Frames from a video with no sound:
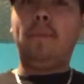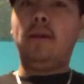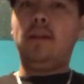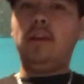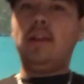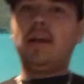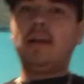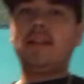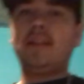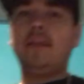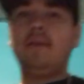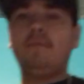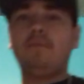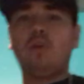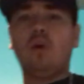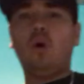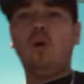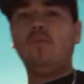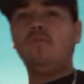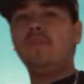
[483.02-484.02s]
but luckily
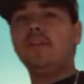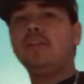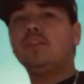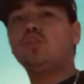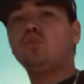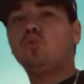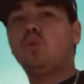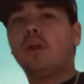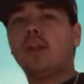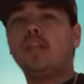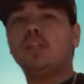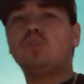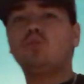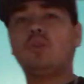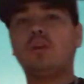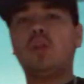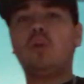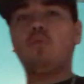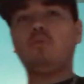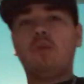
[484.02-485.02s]
hopefully
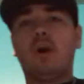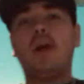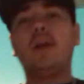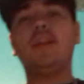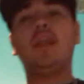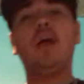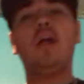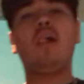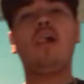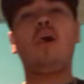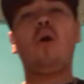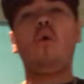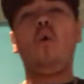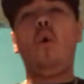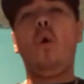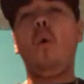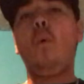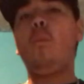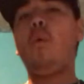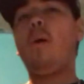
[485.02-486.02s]
2021
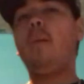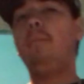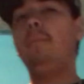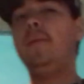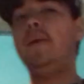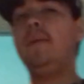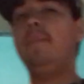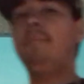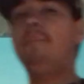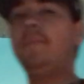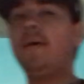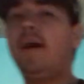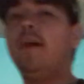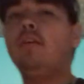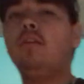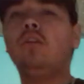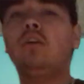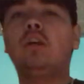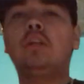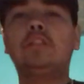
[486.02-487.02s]
will be
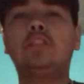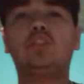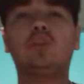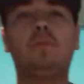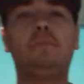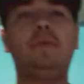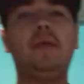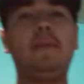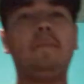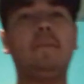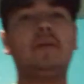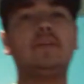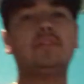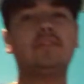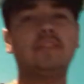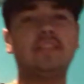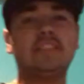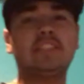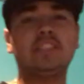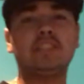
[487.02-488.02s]
better so pretty much
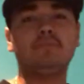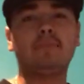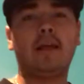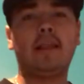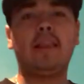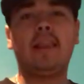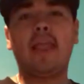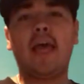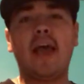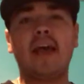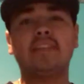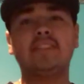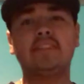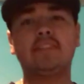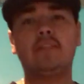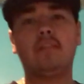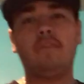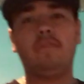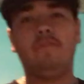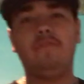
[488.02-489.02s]
this is my last
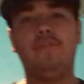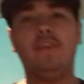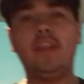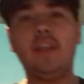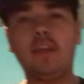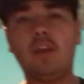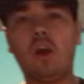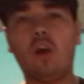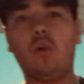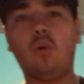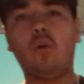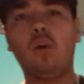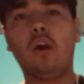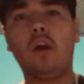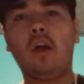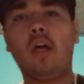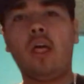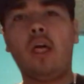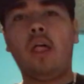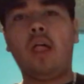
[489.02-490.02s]
video
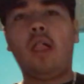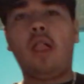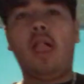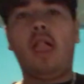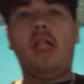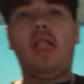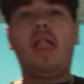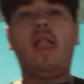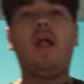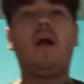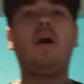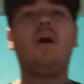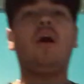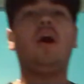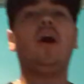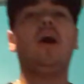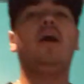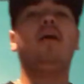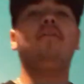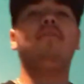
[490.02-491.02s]

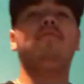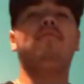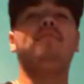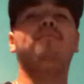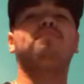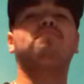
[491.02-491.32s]
of